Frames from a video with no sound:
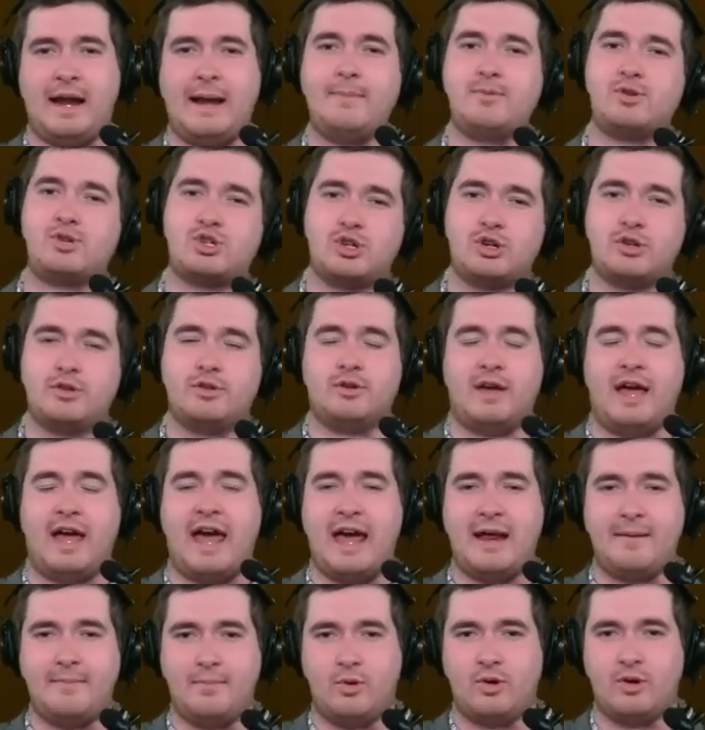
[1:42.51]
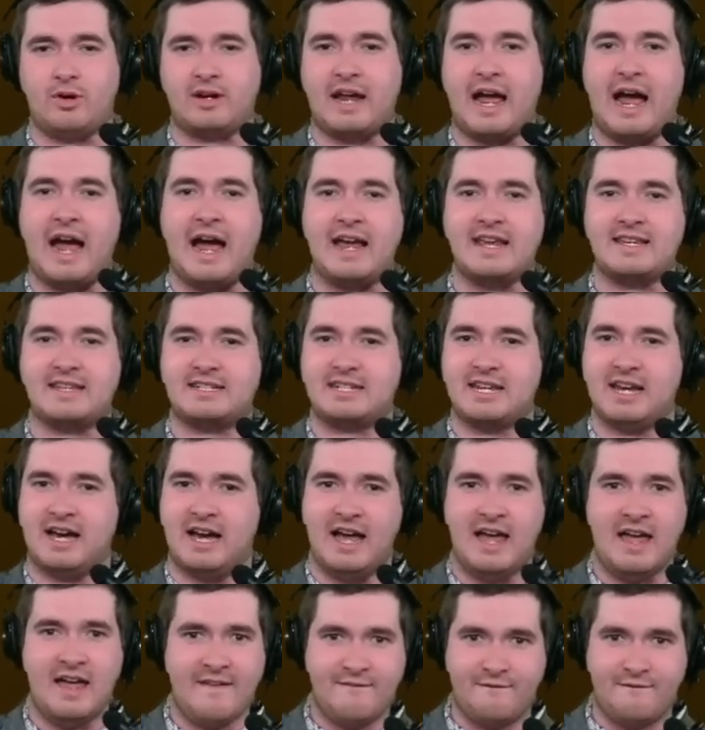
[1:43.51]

I'm sure they'll add more guys to